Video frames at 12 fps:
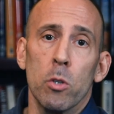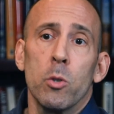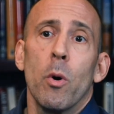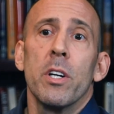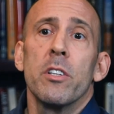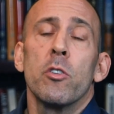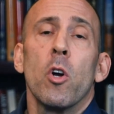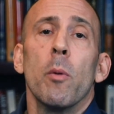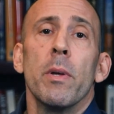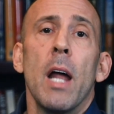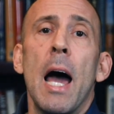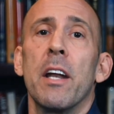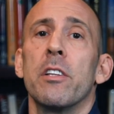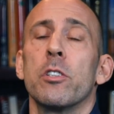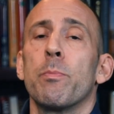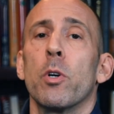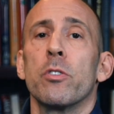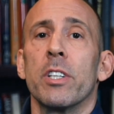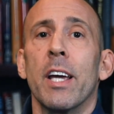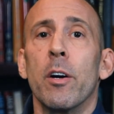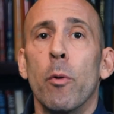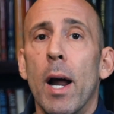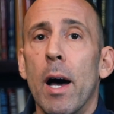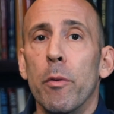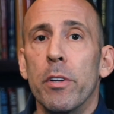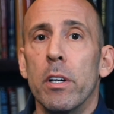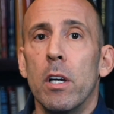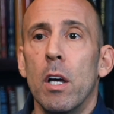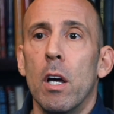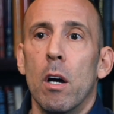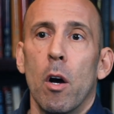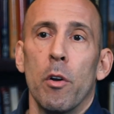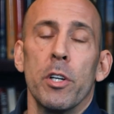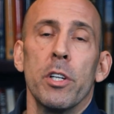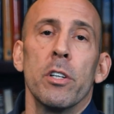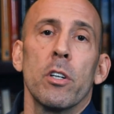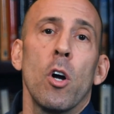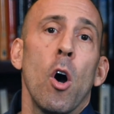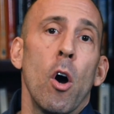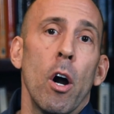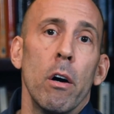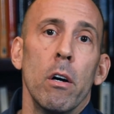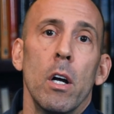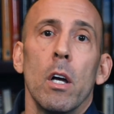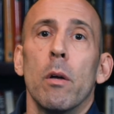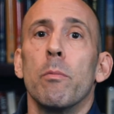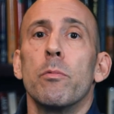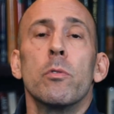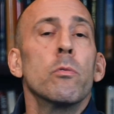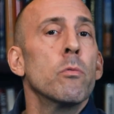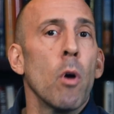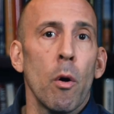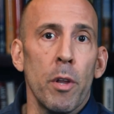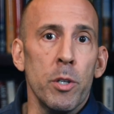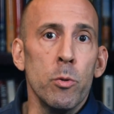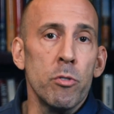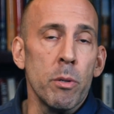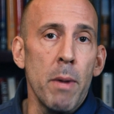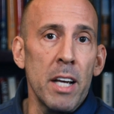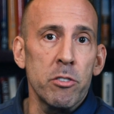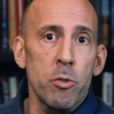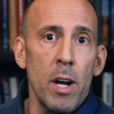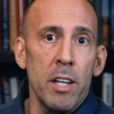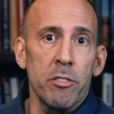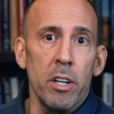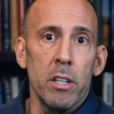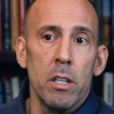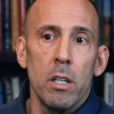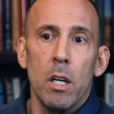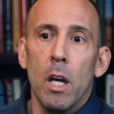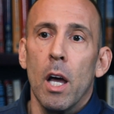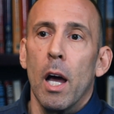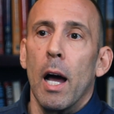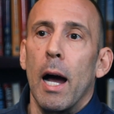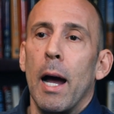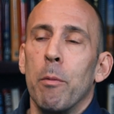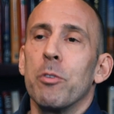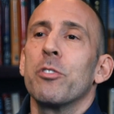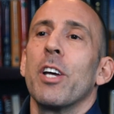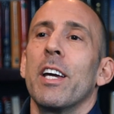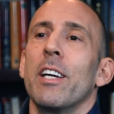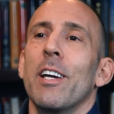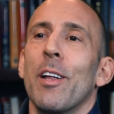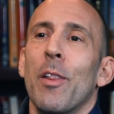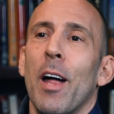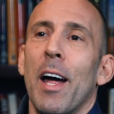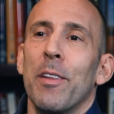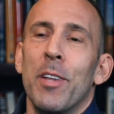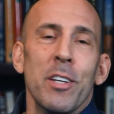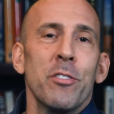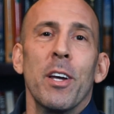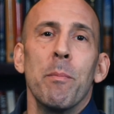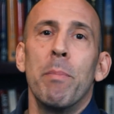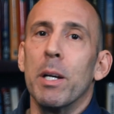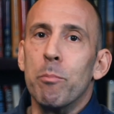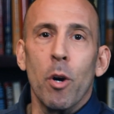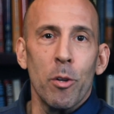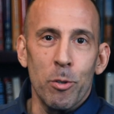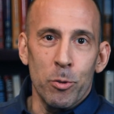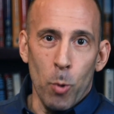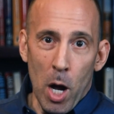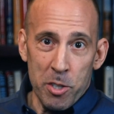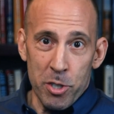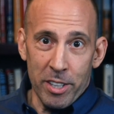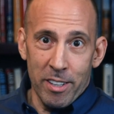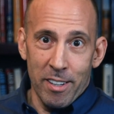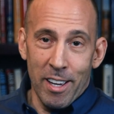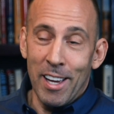We also want to determine, how did this person get around? Are they in a car? Are they using mass transit? I will say that they say Big Brother is watching,